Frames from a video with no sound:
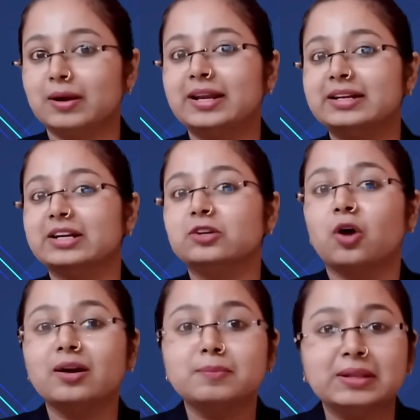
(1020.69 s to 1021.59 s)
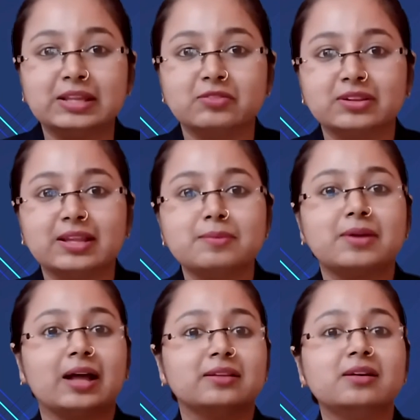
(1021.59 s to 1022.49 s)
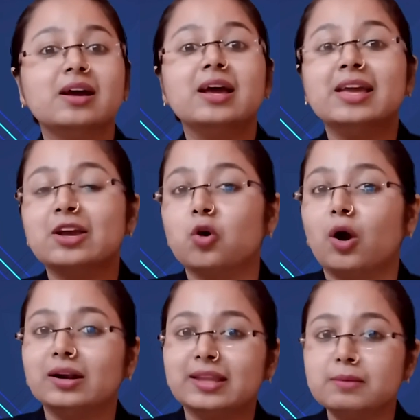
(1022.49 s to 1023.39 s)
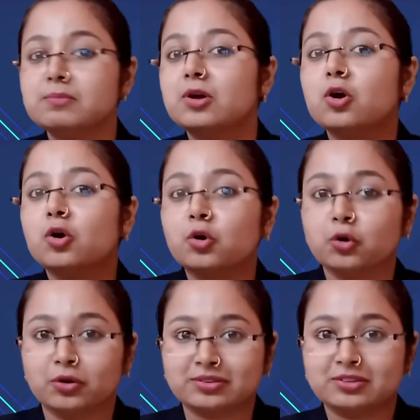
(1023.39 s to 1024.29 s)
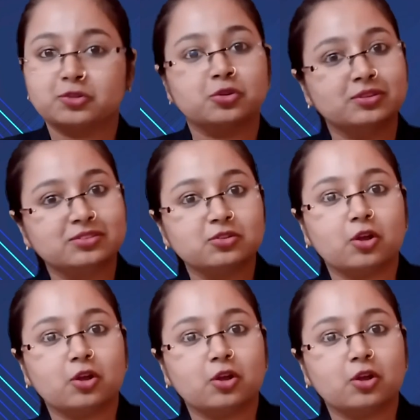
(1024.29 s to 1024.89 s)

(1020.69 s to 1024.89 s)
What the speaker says: but he did not believe in them, rather he called them crooks. So this is